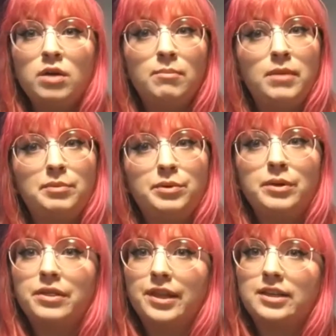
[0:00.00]
maybe
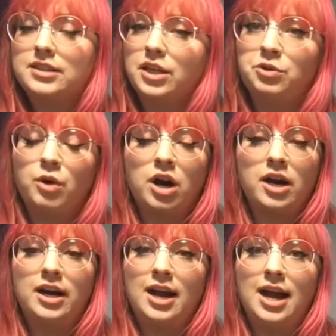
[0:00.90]
with things that you
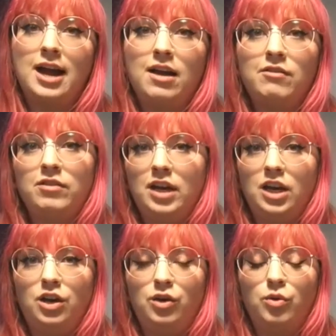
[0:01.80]
already have
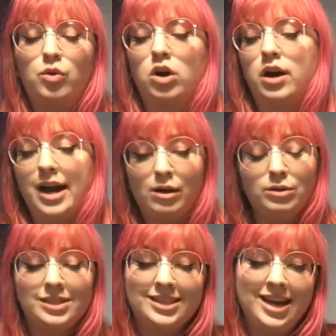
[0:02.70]
in your
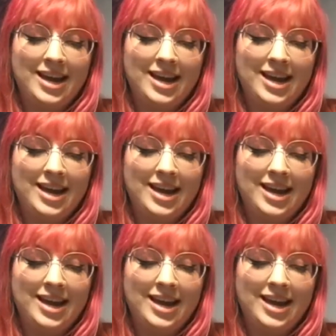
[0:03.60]
house,